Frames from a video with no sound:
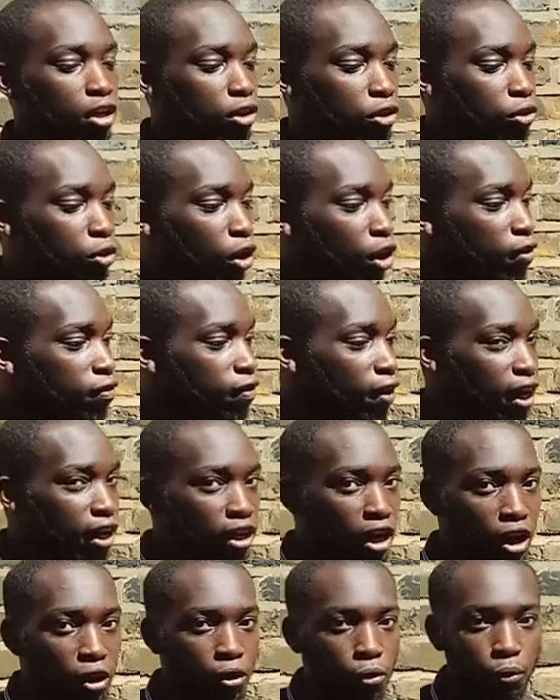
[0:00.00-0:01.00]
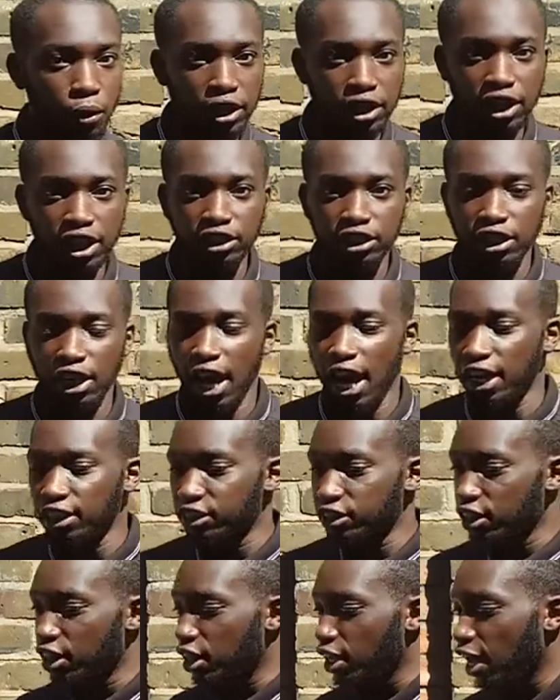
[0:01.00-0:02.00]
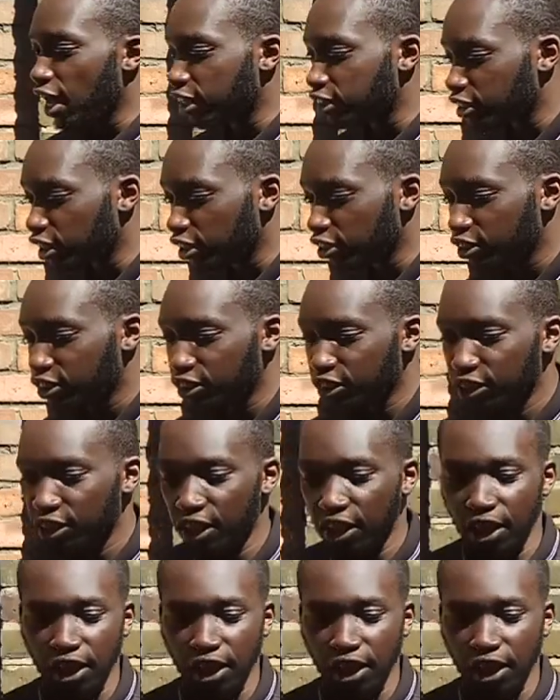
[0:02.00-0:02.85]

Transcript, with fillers: you got to find out when there's an, ex an excess